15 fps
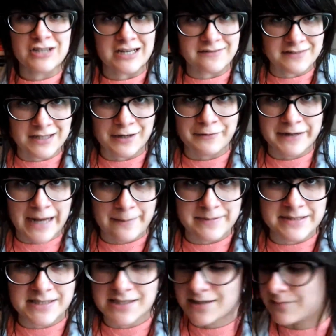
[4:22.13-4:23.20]
trying to figure out what
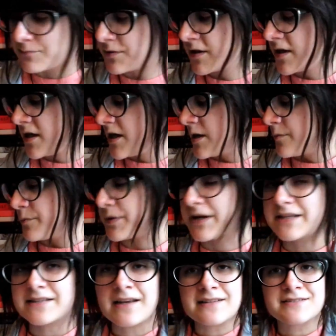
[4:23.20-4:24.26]
happened to them.
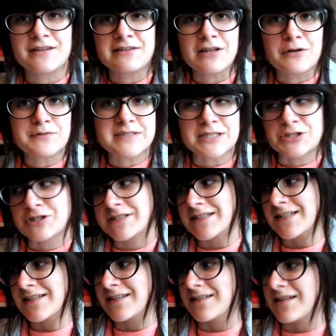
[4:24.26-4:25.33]
But yeah, so I thought it was
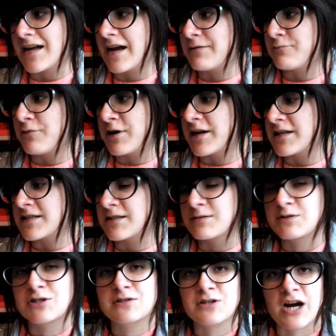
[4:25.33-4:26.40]
interesting, and I wanted to
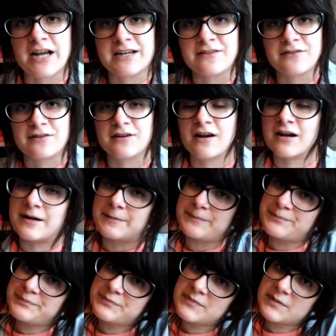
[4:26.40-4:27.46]
try
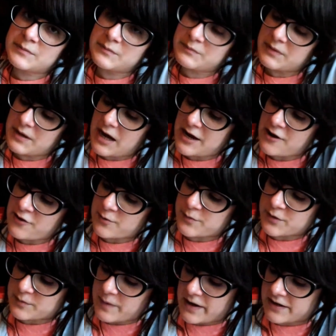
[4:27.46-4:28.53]
another
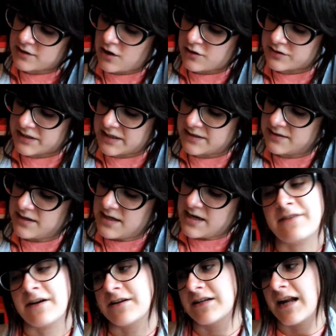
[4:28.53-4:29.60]
book by Colleen.
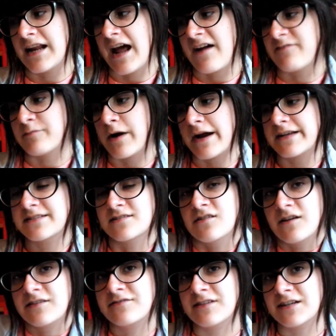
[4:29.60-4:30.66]
I found it at half price,
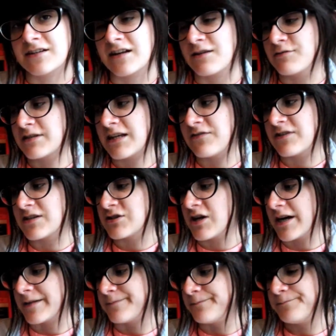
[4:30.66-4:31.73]
so I figured I would give it a
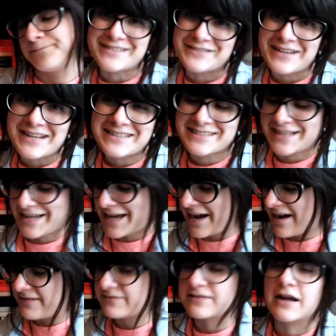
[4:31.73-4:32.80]
try. So next
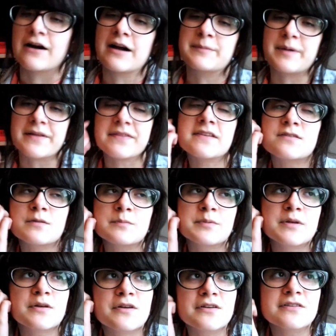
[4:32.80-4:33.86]
I bought this one
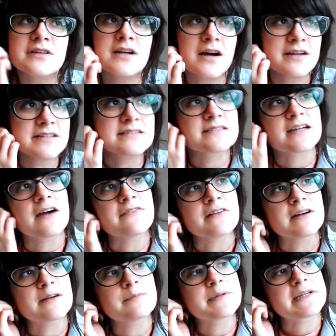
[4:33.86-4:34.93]
purely on its
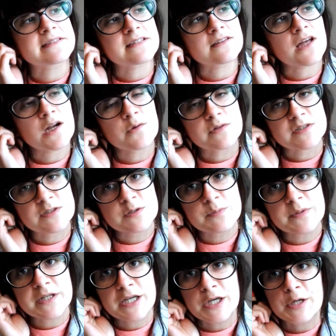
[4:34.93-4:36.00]
cover because I thought it was
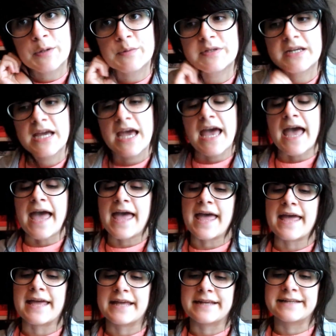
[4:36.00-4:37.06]
super cute,
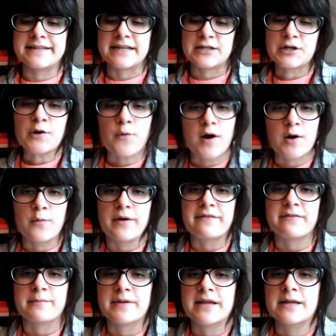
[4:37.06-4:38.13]
and I couldn't walk away
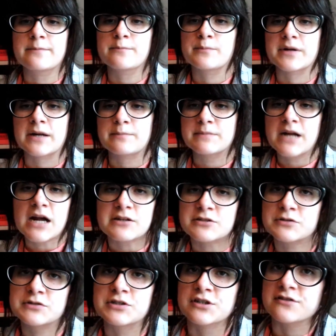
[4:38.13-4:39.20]
from it, but I'm not
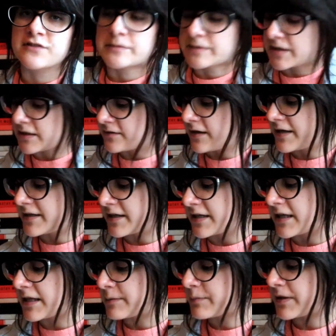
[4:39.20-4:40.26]
too sure if I'm going to like
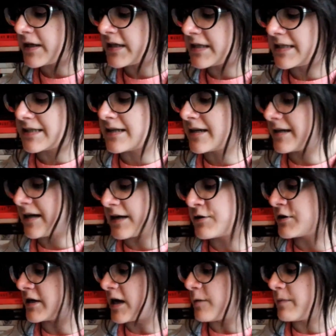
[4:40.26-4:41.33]
it, but I
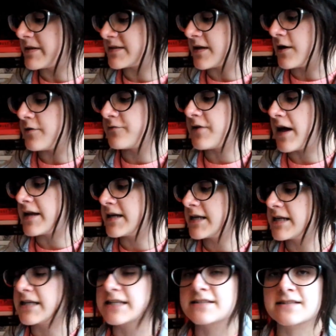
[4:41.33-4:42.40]
couldn't help myself. And
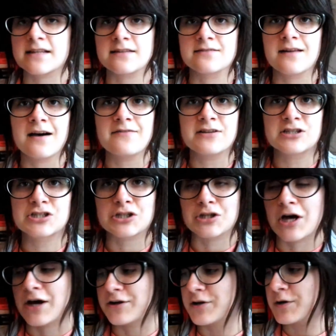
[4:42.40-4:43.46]
it is Love and
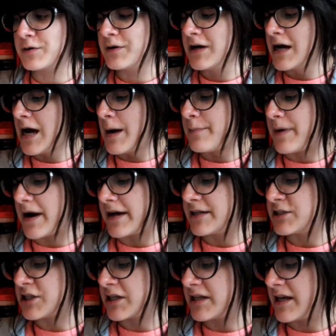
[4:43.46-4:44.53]
Gelato
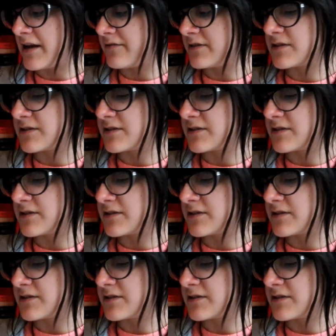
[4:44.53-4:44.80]
by Jena